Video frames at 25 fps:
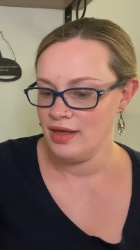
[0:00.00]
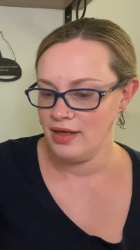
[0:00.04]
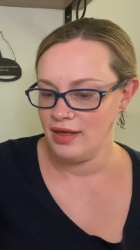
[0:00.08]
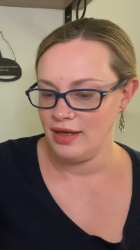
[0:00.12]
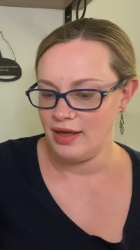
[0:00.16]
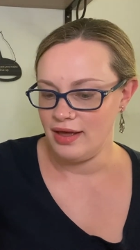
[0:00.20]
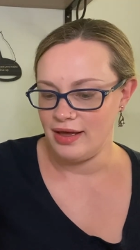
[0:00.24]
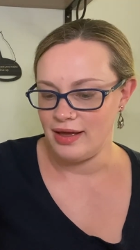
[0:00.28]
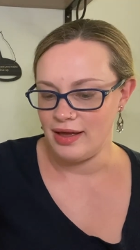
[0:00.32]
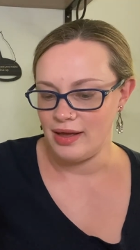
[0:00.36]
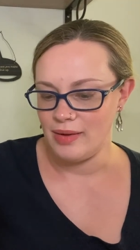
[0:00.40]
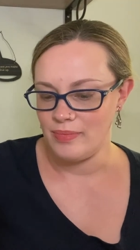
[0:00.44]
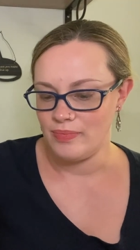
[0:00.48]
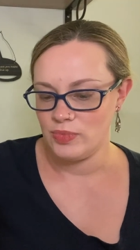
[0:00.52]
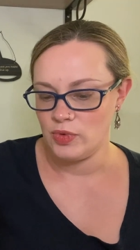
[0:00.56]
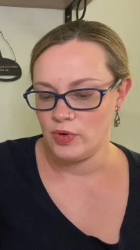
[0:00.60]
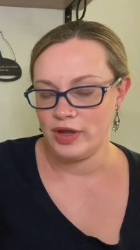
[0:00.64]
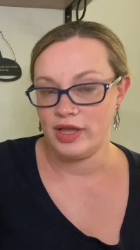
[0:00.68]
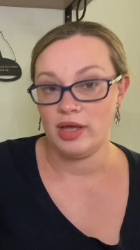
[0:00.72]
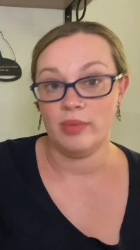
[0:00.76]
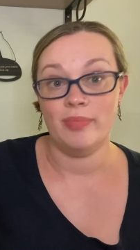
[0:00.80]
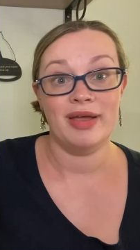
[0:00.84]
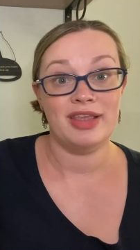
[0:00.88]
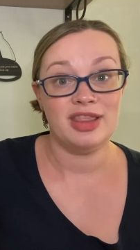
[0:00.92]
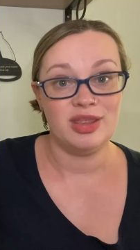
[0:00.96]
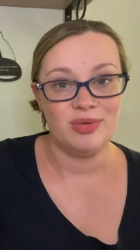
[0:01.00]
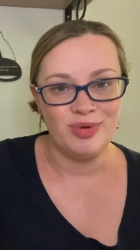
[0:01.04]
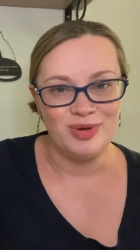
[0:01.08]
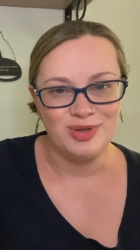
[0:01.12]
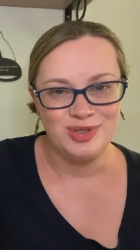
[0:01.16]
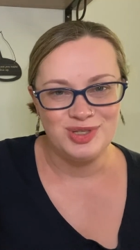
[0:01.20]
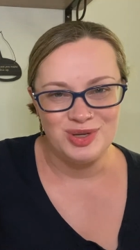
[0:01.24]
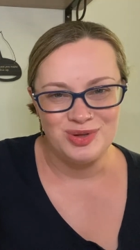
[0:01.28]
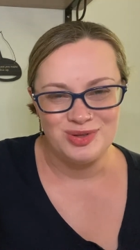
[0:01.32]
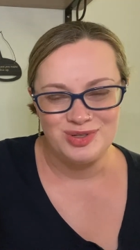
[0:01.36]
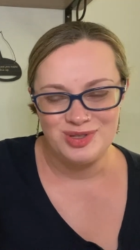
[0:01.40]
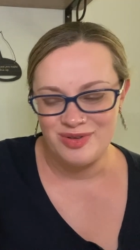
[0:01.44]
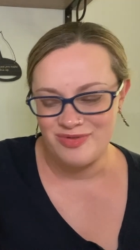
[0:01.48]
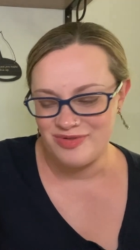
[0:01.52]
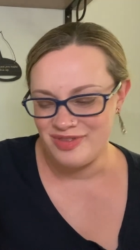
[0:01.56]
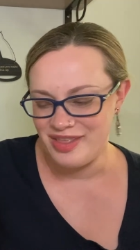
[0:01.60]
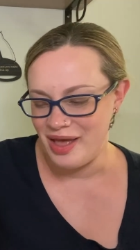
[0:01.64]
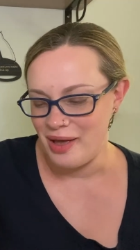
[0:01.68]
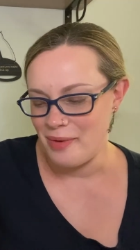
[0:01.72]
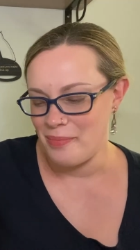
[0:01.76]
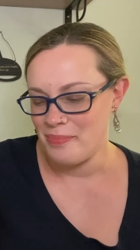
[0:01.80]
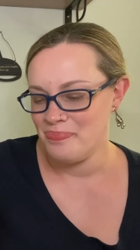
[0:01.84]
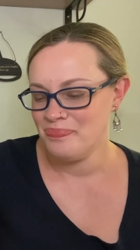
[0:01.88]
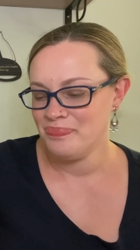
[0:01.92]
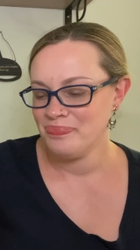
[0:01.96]
or I can make the most use of
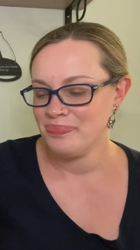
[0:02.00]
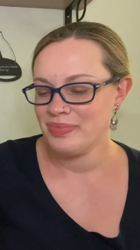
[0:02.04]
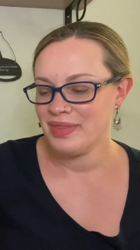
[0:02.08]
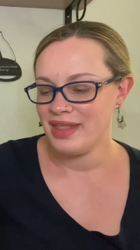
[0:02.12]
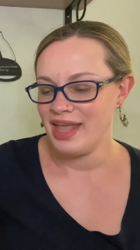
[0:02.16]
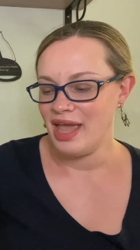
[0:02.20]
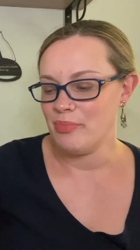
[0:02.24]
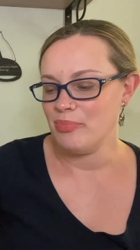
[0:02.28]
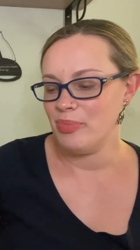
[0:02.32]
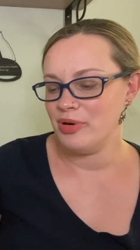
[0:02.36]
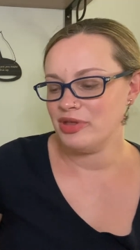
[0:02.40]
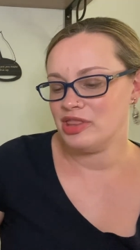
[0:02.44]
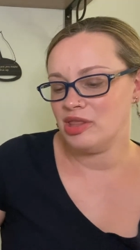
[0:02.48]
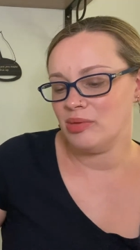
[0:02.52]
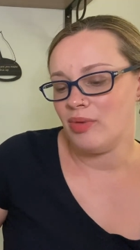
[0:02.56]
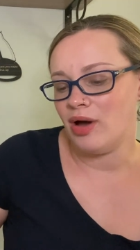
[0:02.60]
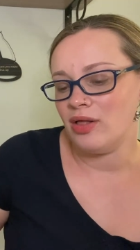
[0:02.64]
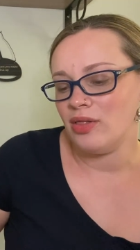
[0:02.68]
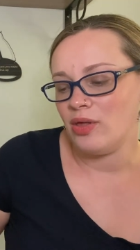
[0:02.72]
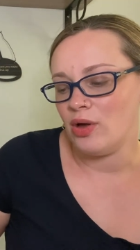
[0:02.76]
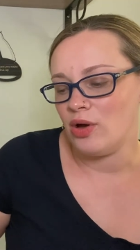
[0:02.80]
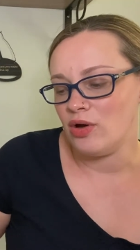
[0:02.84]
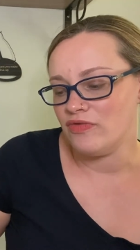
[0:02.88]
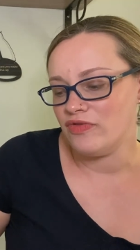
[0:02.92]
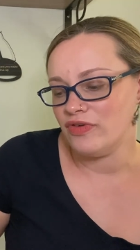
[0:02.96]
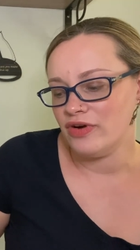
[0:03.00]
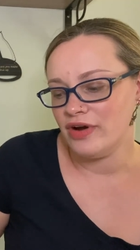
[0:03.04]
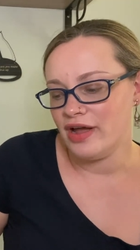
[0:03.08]
them and put them all over.